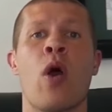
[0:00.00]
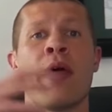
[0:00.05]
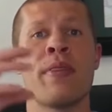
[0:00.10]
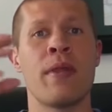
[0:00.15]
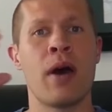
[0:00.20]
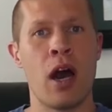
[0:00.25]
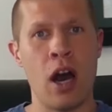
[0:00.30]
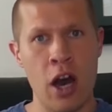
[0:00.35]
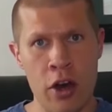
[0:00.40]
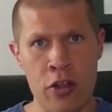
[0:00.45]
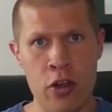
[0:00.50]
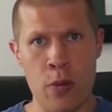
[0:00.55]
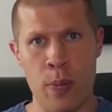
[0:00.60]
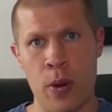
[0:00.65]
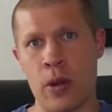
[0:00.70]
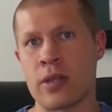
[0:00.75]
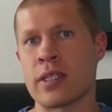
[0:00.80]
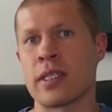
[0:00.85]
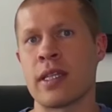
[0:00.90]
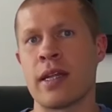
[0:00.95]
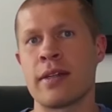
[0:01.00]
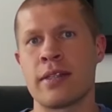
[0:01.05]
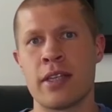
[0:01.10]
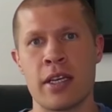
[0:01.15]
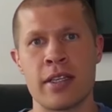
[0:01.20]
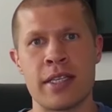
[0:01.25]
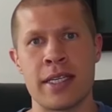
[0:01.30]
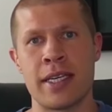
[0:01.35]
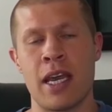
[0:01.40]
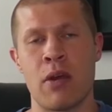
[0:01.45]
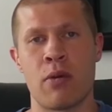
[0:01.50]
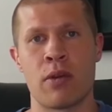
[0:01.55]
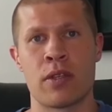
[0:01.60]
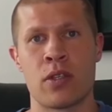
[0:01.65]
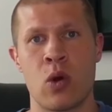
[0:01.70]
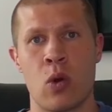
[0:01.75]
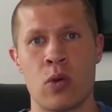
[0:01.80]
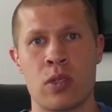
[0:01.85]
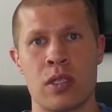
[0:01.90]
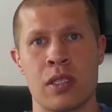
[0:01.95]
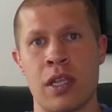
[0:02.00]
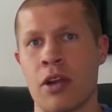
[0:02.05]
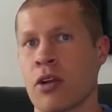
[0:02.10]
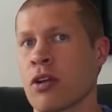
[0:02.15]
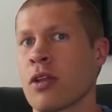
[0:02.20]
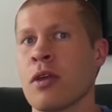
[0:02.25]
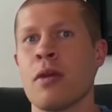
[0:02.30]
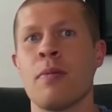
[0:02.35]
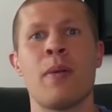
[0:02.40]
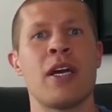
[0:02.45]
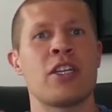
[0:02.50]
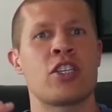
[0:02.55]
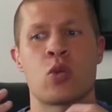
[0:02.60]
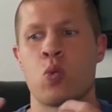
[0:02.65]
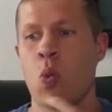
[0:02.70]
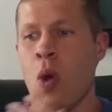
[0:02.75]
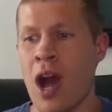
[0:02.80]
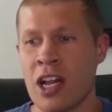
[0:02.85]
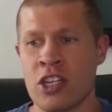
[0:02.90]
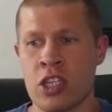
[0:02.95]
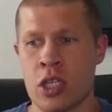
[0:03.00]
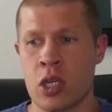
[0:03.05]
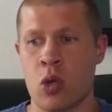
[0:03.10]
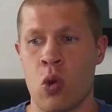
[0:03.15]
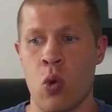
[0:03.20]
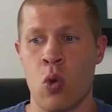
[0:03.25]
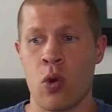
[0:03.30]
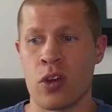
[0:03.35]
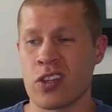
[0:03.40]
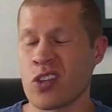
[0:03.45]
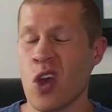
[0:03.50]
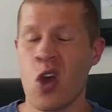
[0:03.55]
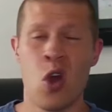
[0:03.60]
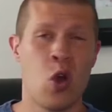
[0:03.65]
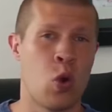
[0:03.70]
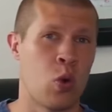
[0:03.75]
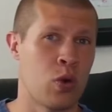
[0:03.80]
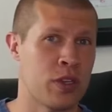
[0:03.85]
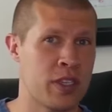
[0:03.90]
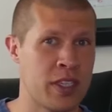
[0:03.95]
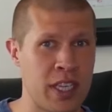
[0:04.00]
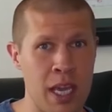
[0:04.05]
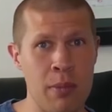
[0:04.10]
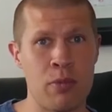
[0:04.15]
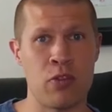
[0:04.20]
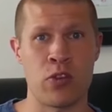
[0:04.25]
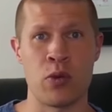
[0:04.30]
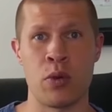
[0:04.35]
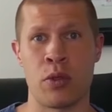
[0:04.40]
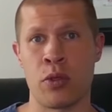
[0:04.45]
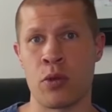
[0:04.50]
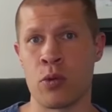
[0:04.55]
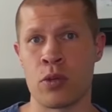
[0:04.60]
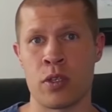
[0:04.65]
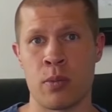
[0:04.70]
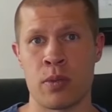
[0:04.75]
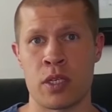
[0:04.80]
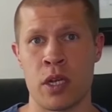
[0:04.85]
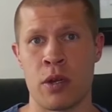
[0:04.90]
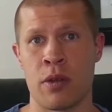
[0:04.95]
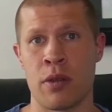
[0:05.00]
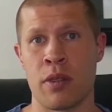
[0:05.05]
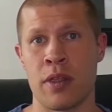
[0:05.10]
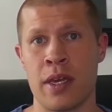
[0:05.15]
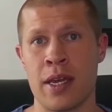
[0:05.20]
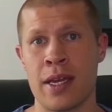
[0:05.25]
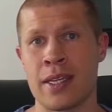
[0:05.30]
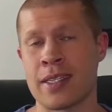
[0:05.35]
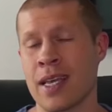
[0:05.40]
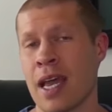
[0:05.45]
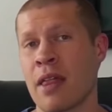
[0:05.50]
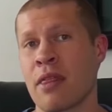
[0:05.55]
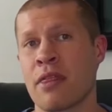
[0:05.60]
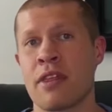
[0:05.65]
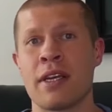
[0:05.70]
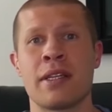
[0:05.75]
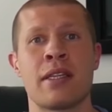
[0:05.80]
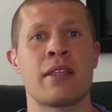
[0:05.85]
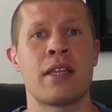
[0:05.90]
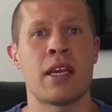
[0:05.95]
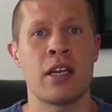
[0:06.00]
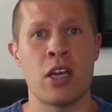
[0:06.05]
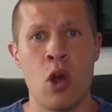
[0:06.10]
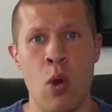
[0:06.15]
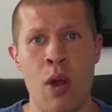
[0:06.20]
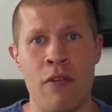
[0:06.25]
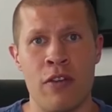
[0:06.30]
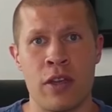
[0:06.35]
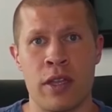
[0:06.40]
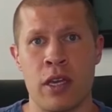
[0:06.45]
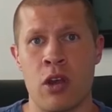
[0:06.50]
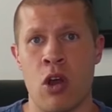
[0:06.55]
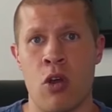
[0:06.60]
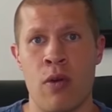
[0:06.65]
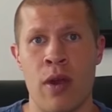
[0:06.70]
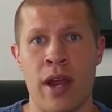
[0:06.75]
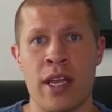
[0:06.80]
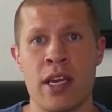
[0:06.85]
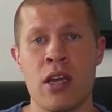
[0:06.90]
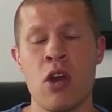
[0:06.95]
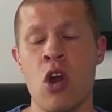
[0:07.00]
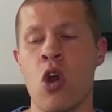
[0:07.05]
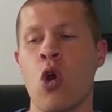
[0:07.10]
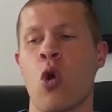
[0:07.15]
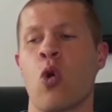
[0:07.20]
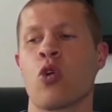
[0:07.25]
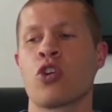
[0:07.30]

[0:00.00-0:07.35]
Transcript: And the other person that doesn't get results literally might just watch the course or skim through some certain things and think that they know everything already,